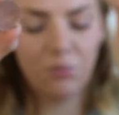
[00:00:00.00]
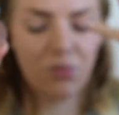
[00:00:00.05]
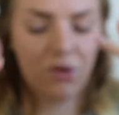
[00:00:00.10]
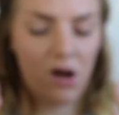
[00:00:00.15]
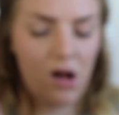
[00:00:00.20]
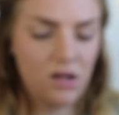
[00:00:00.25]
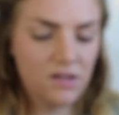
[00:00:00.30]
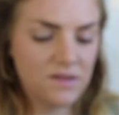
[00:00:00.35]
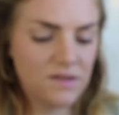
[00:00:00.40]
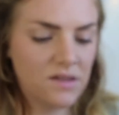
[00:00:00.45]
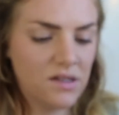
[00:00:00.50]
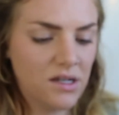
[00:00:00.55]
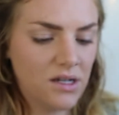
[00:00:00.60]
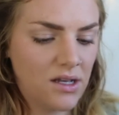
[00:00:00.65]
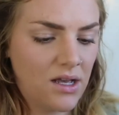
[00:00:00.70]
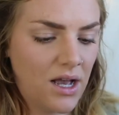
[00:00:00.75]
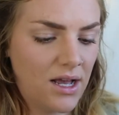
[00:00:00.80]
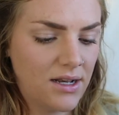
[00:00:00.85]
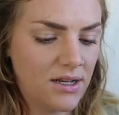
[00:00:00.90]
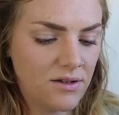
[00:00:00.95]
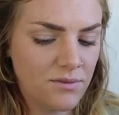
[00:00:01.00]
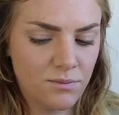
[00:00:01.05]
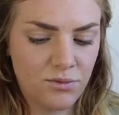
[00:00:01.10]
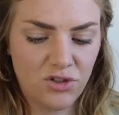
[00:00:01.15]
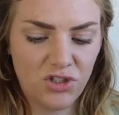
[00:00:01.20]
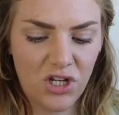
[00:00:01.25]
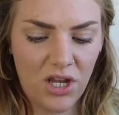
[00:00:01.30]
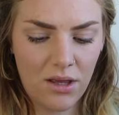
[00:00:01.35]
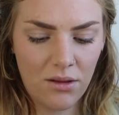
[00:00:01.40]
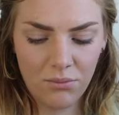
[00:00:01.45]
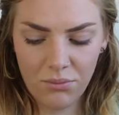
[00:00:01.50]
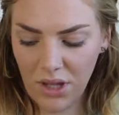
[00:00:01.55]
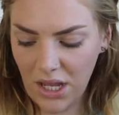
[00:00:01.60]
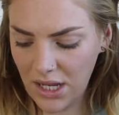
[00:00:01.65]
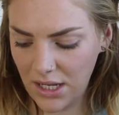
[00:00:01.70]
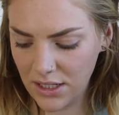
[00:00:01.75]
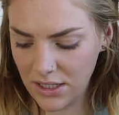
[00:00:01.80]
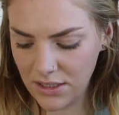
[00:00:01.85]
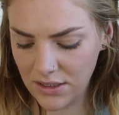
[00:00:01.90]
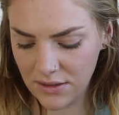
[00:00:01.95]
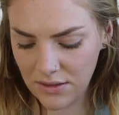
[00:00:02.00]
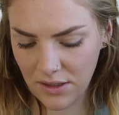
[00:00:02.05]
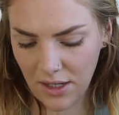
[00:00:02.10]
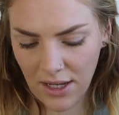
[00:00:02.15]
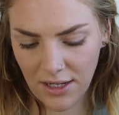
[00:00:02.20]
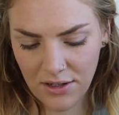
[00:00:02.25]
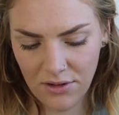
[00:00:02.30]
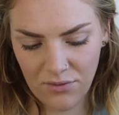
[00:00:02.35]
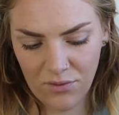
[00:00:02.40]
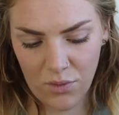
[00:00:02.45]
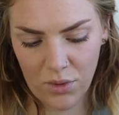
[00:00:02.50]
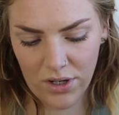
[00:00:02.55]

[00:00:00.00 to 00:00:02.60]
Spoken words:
of bronzy, kind of champagne-y, kind of